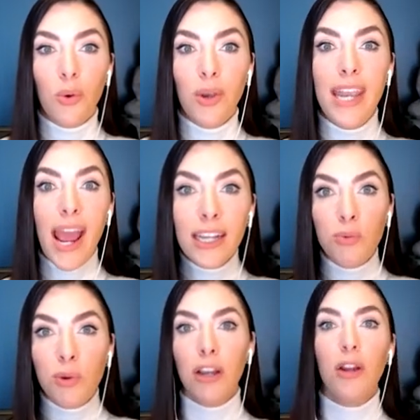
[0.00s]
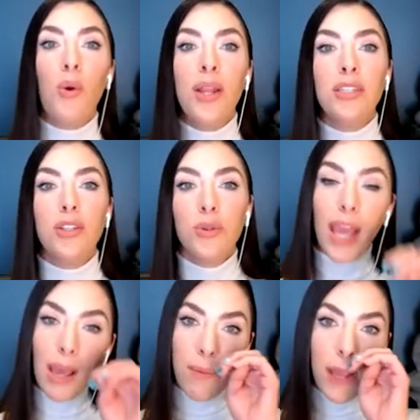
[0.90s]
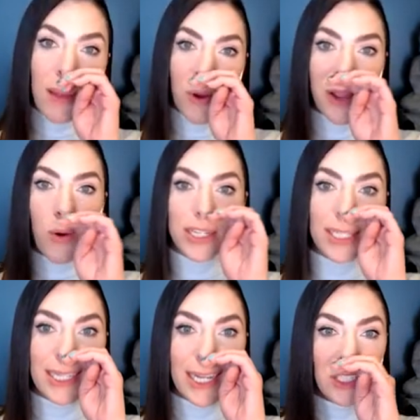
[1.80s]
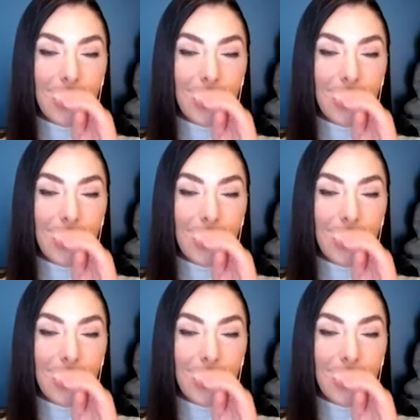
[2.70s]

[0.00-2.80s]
next we're gonna go into K P I prioritization.